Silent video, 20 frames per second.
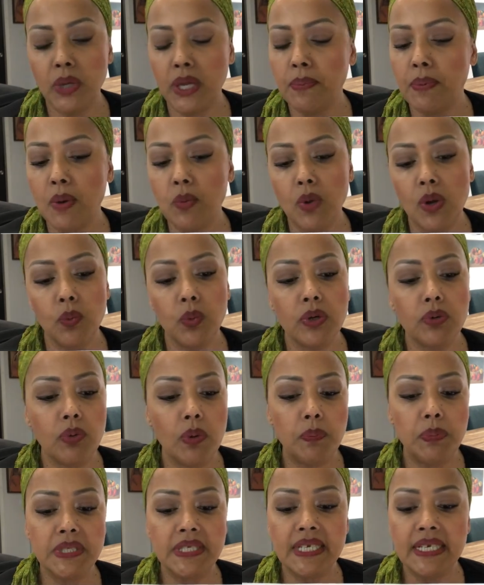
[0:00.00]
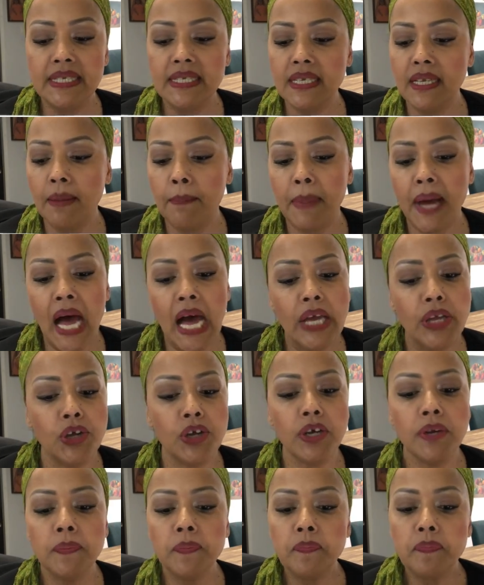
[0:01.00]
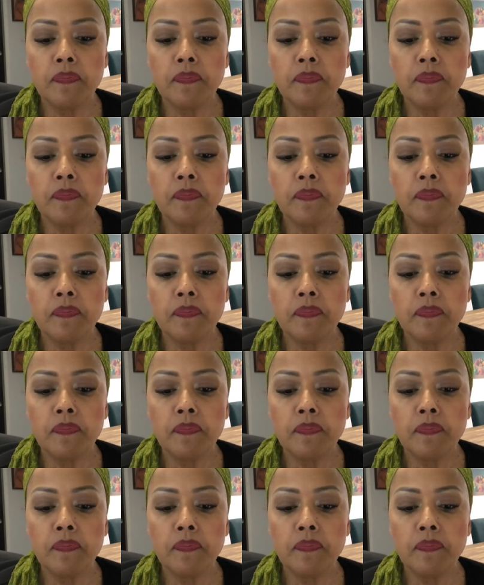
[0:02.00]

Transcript: even when we're representing a buyer